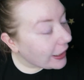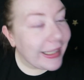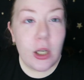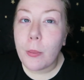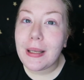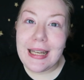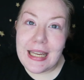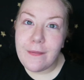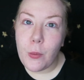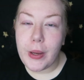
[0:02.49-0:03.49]
I cannot
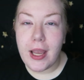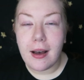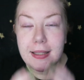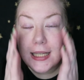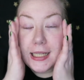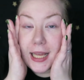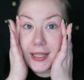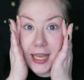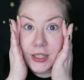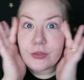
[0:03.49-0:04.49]
believe we are nearly at
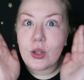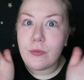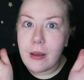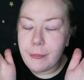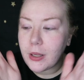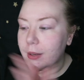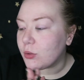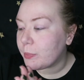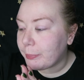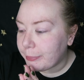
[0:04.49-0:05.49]
the end of November. It
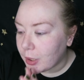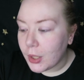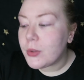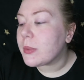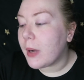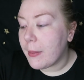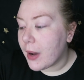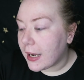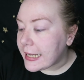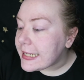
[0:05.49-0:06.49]
blows my
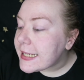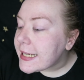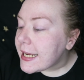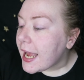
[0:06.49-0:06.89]
mind.